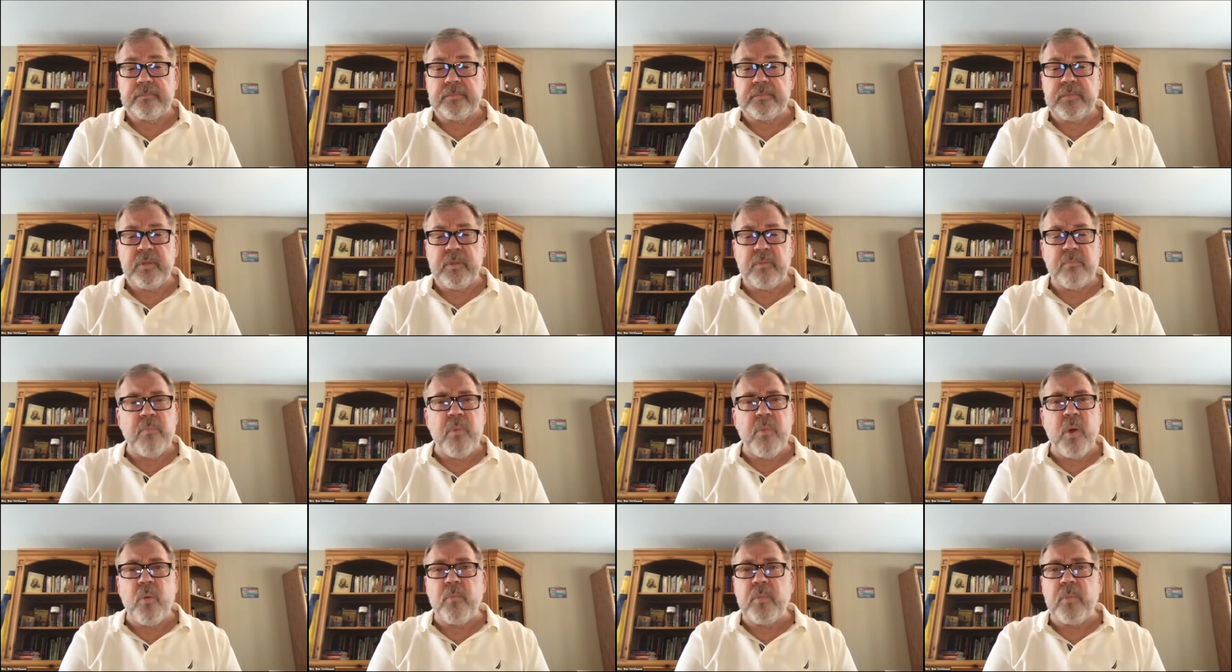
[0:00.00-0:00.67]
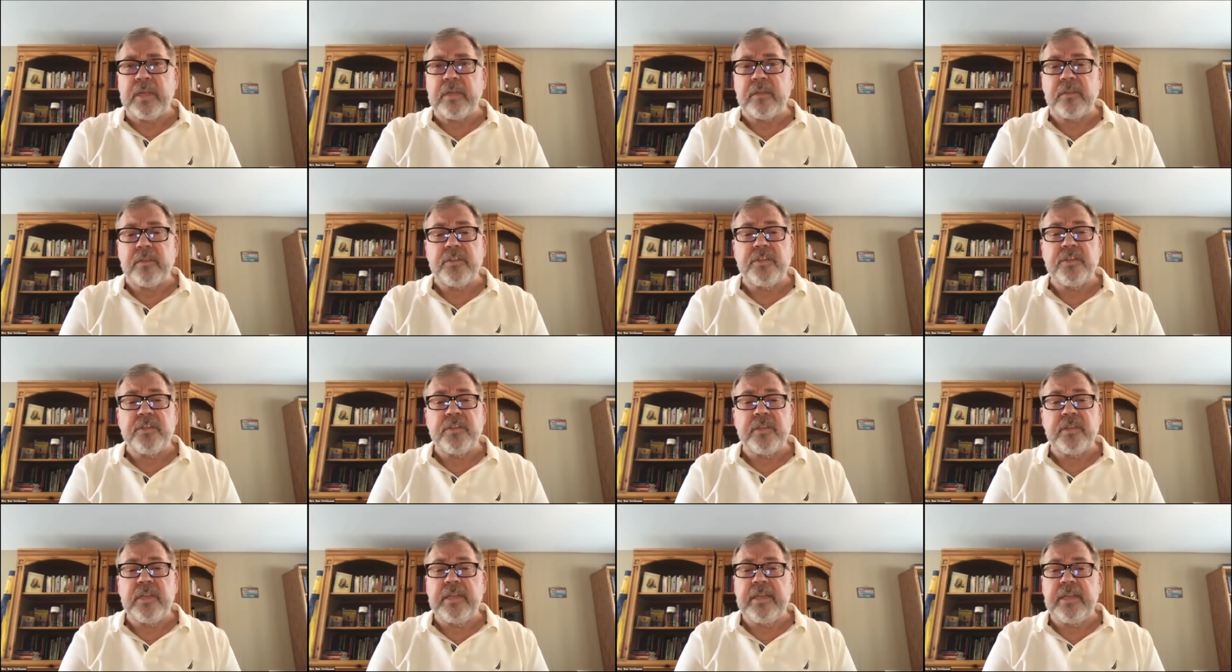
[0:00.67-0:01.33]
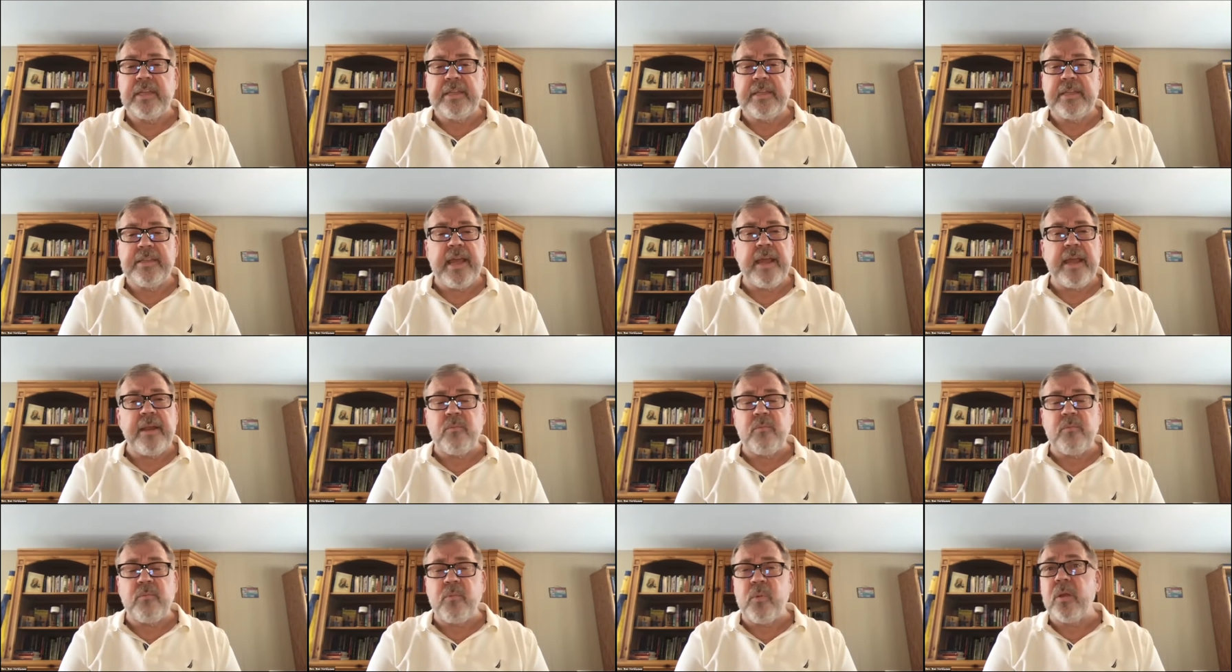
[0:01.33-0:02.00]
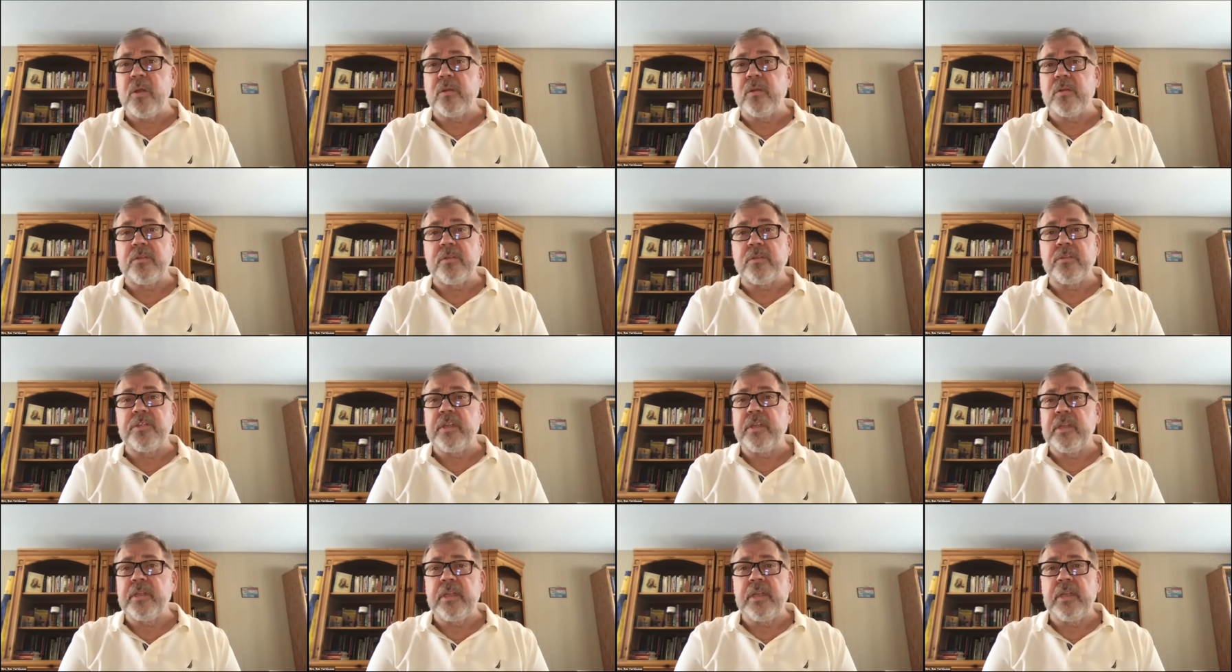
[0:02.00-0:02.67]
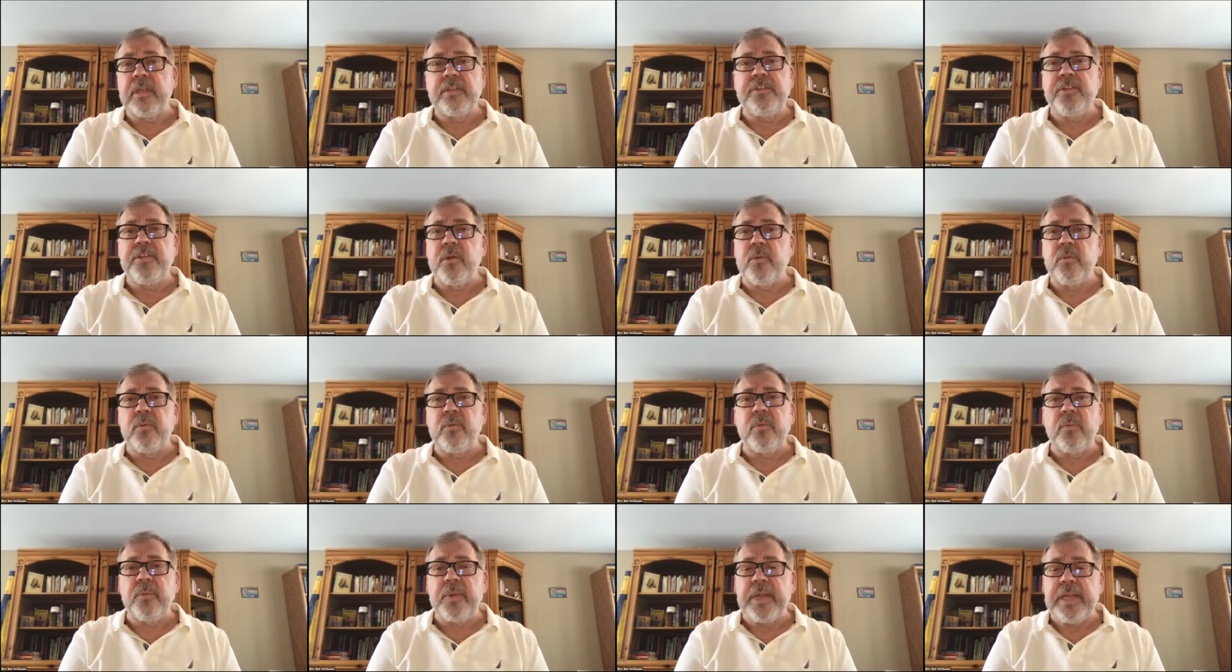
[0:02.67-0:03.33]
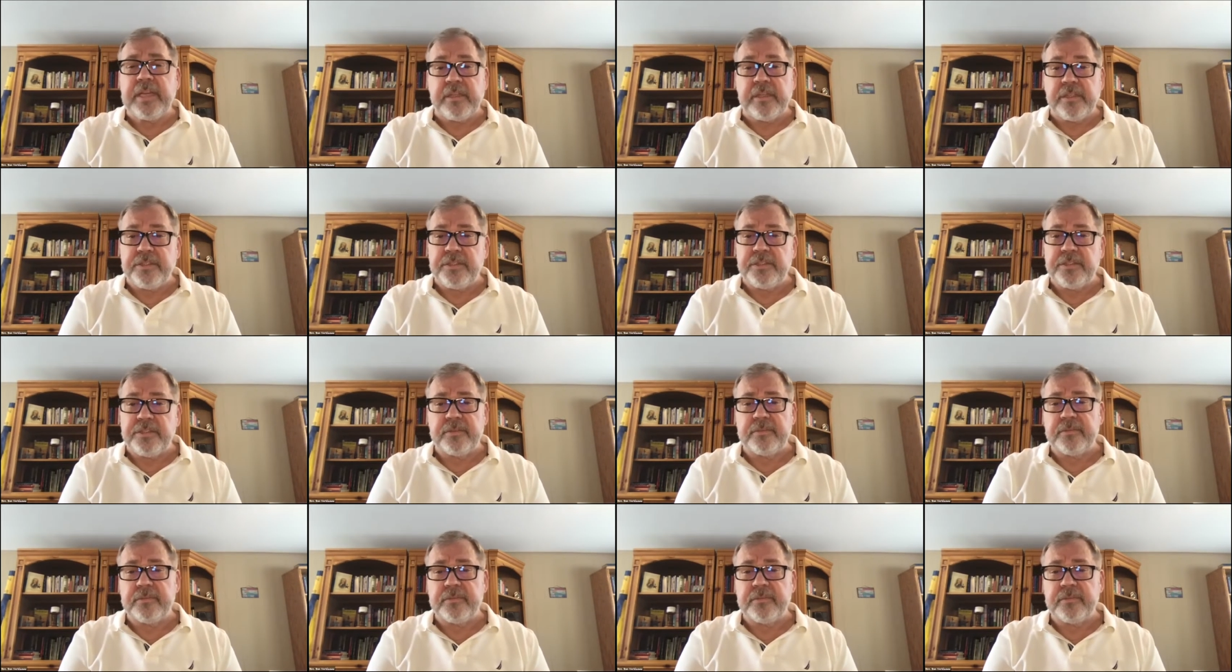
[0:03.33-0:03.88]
Moments that words don't reach.